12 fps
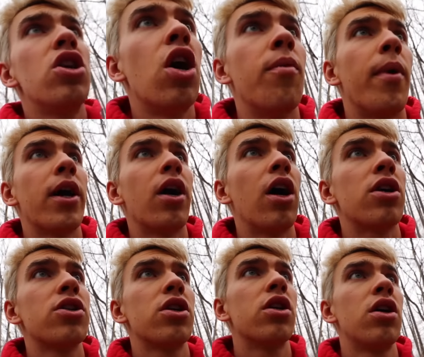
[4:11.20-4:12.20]
Oh my
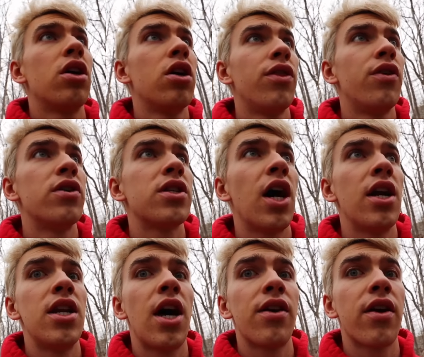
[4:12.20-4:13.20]
gosh. There's
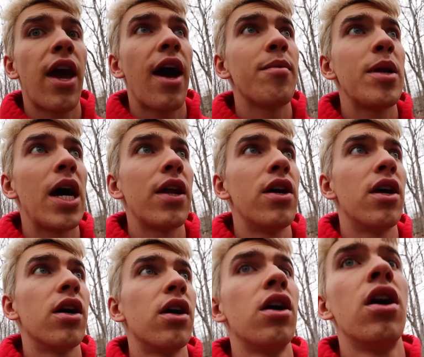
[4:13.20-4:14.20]
another cabin out
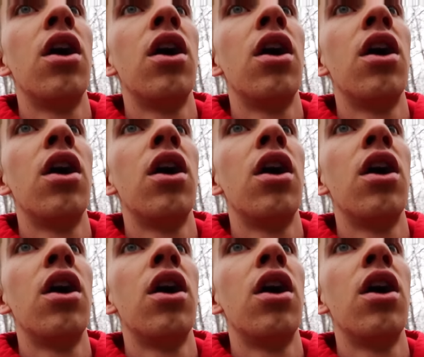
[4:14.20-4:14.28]
here.